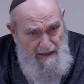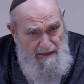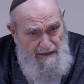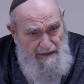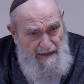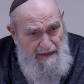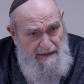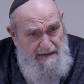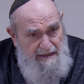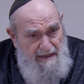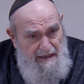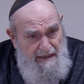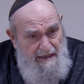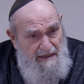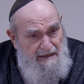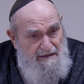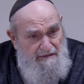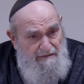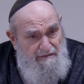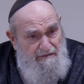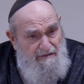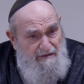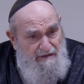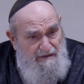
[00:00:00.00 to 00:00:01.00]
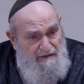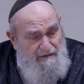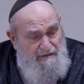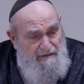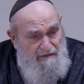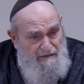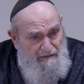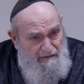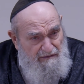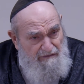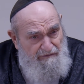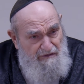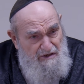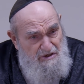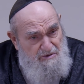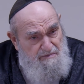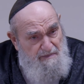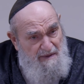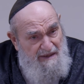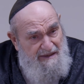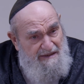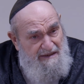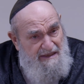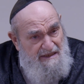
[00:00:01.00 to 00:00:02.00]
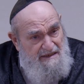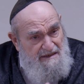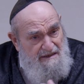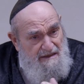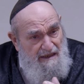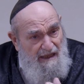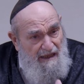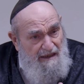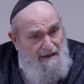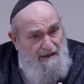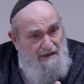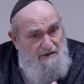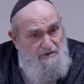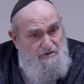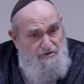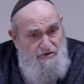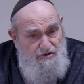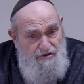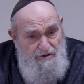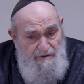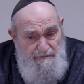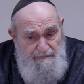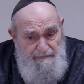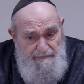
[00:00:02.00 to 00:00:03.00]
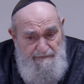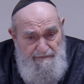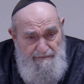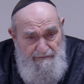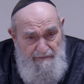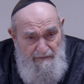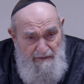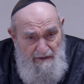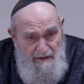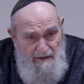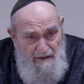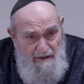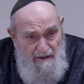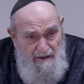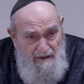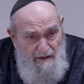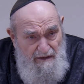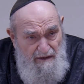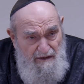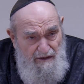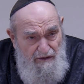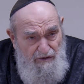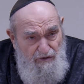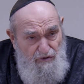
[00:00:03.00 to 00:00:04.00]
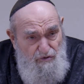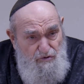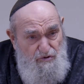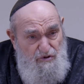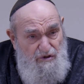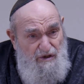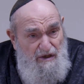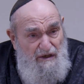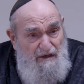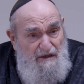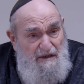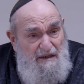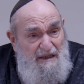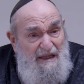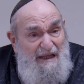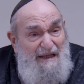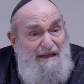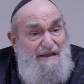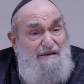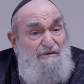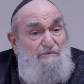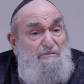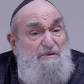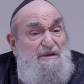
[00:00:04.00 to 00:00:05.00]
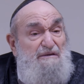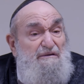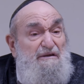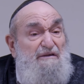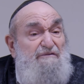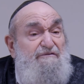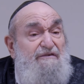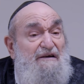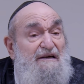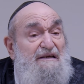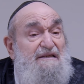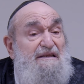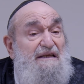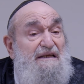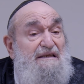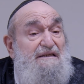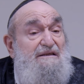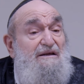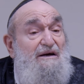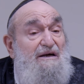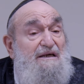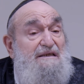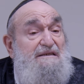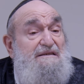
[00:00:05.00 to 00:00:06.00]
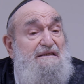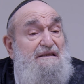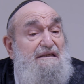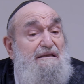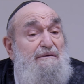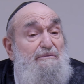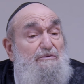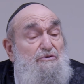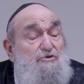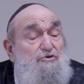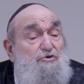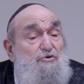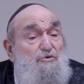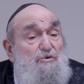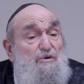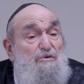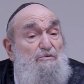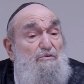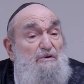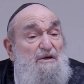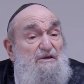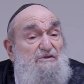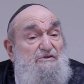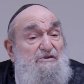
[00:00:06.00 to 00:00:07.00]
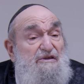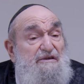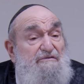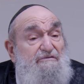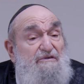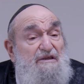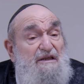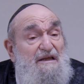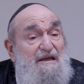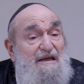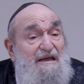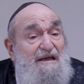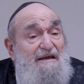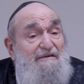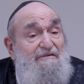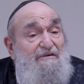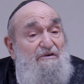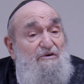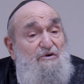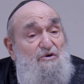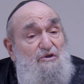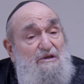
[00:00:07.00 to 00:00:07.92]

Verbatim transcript: that they didn't respect his knowledge. You see, in the end, when he finally dies, the Yehoshua runs into the cave. He